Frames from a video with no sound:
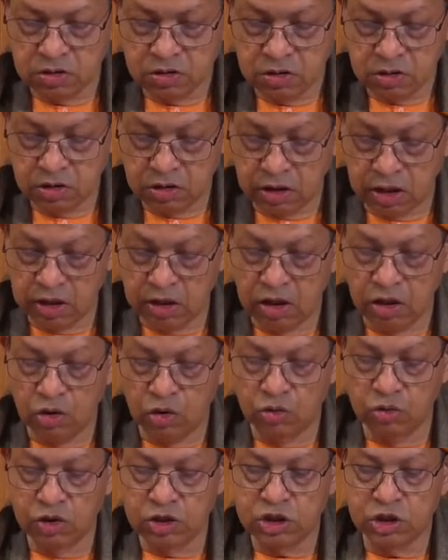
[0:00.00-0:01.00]
then
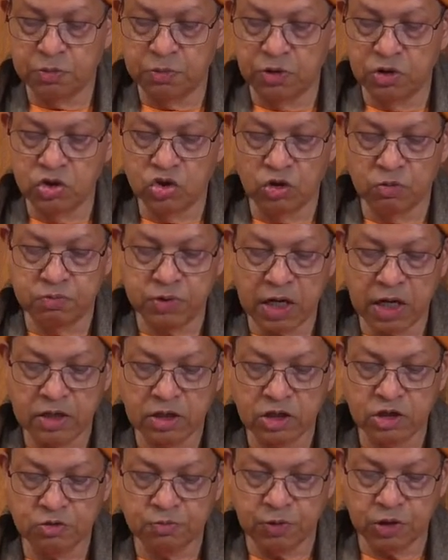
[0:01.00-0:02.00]
alone is spiritual
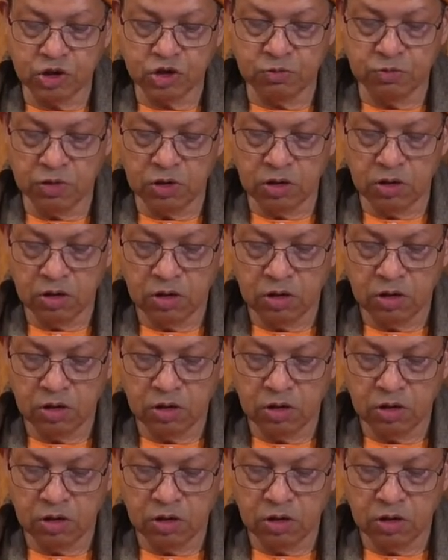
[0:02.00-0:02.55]
practice possible.